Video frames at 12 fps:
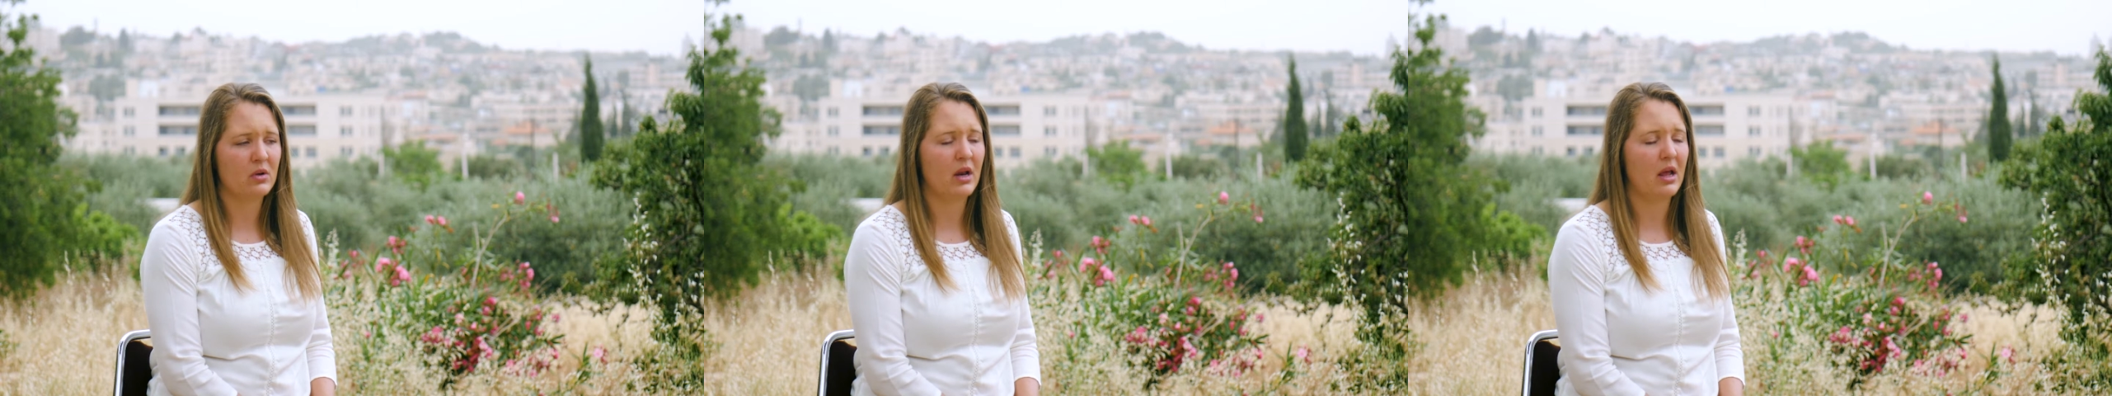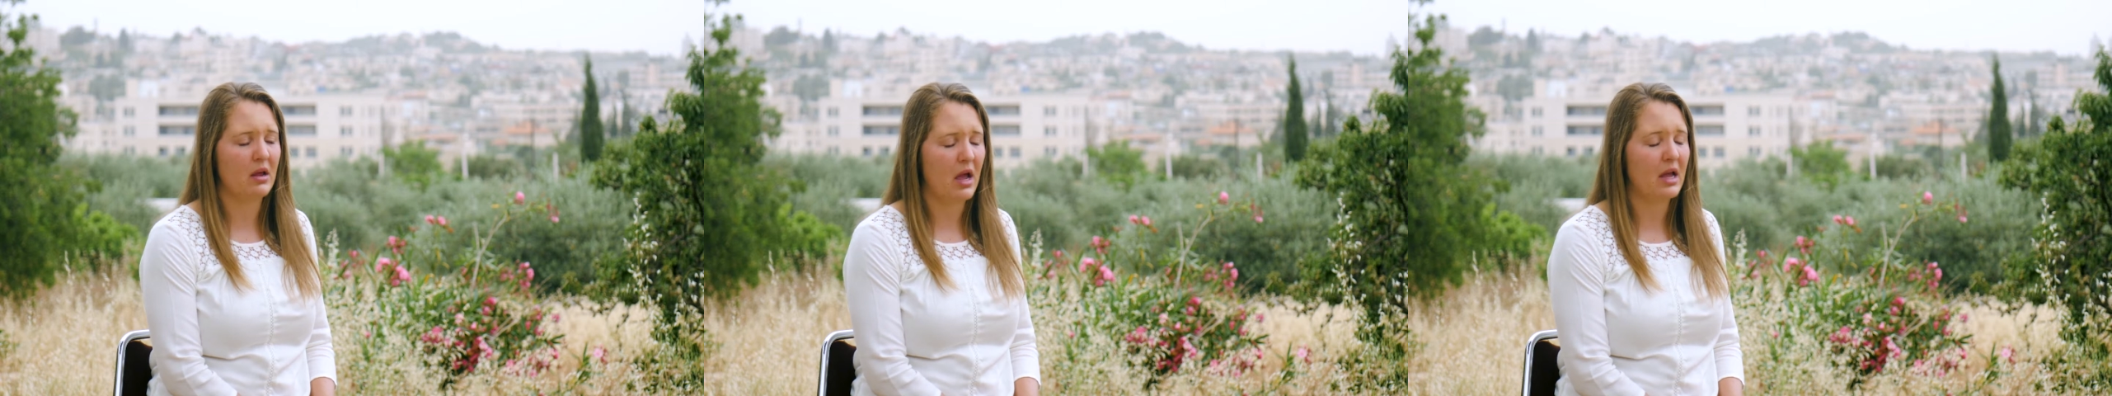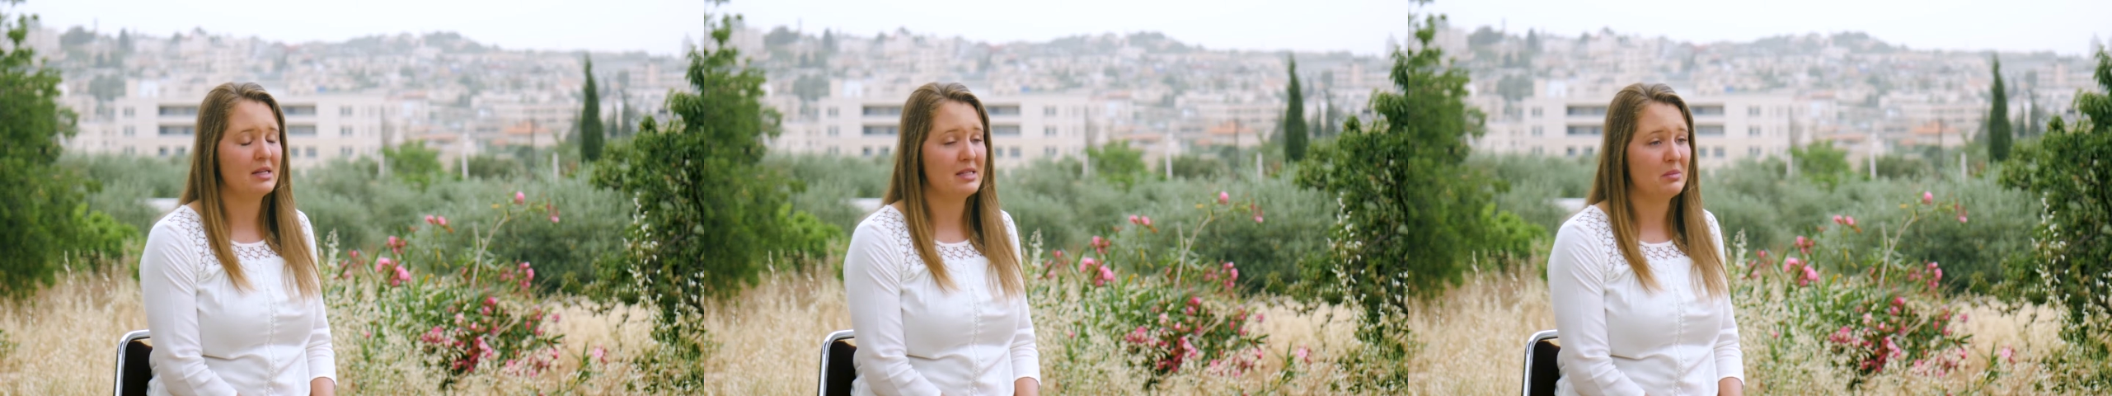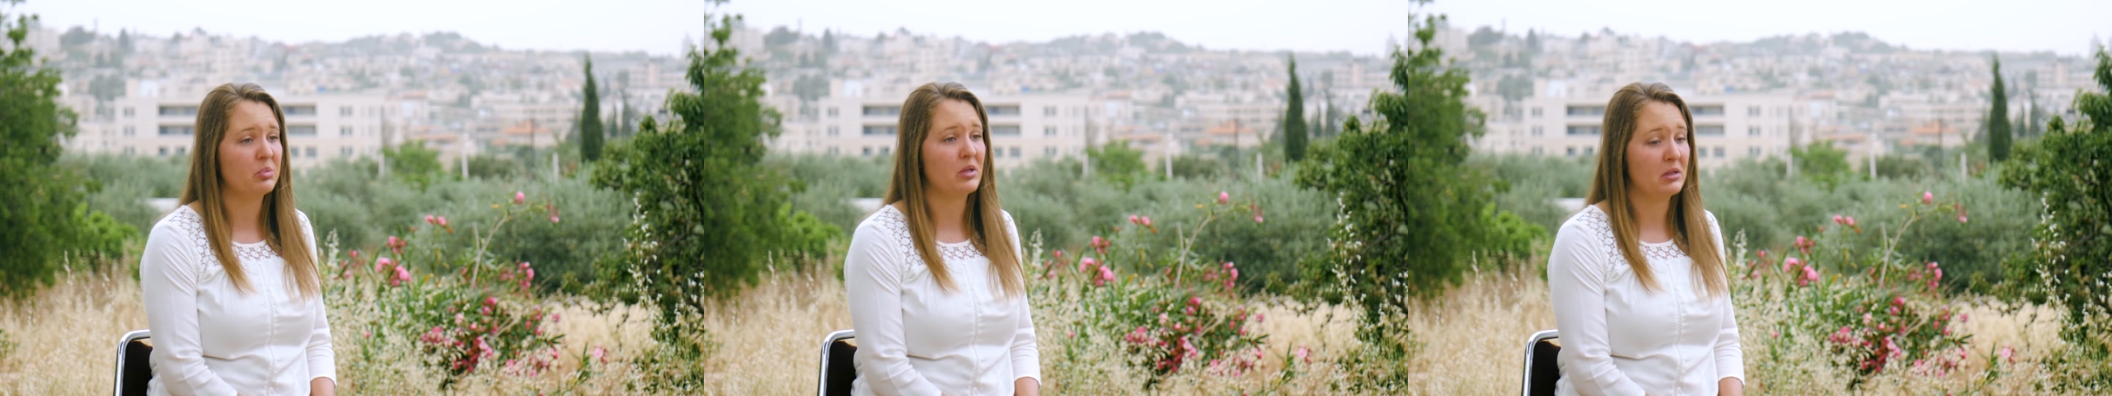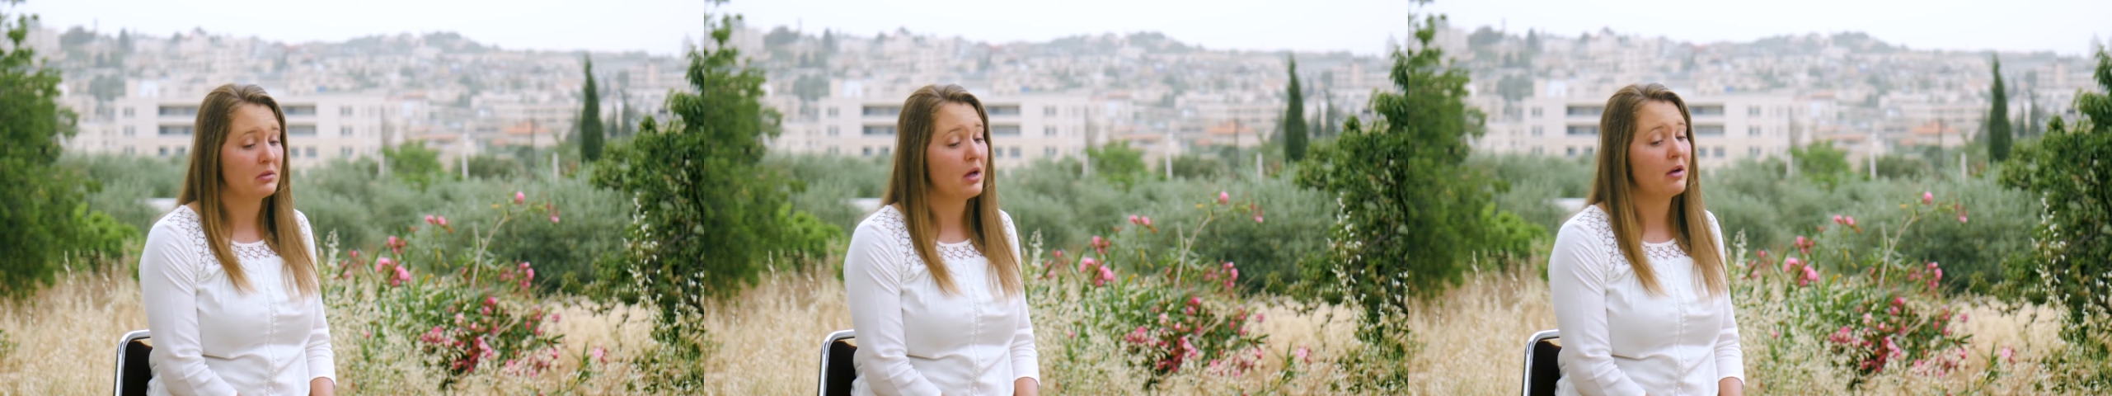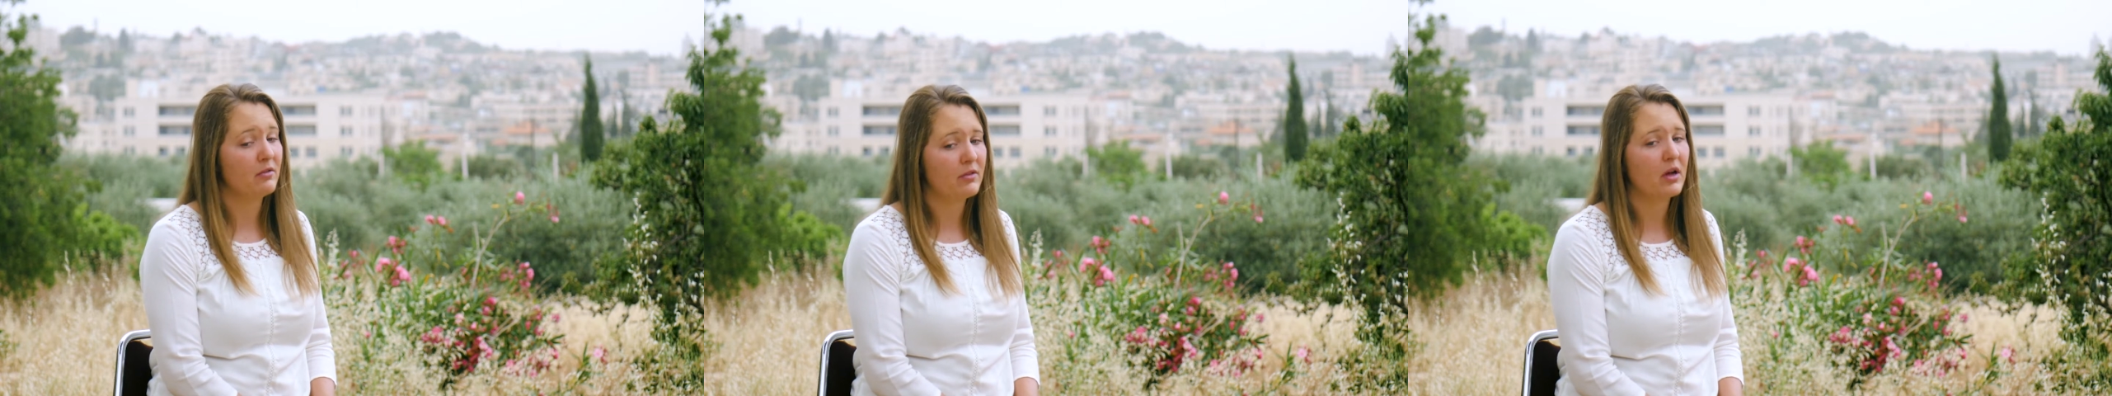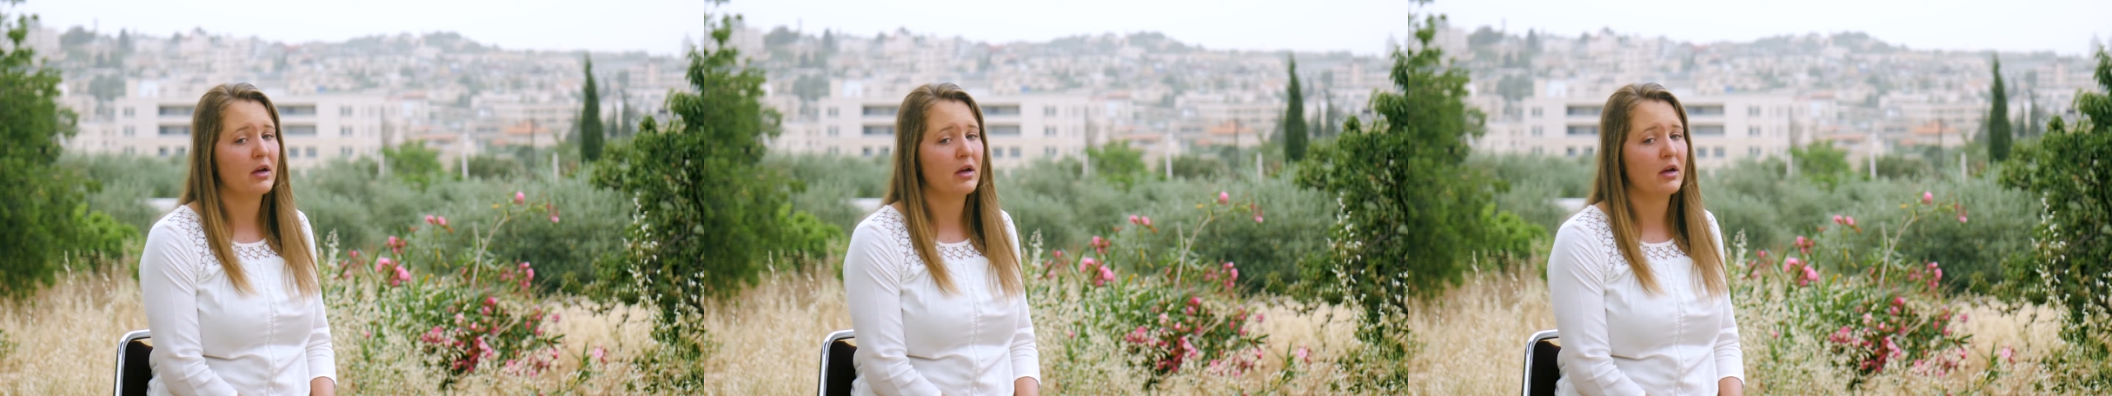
and I deeply love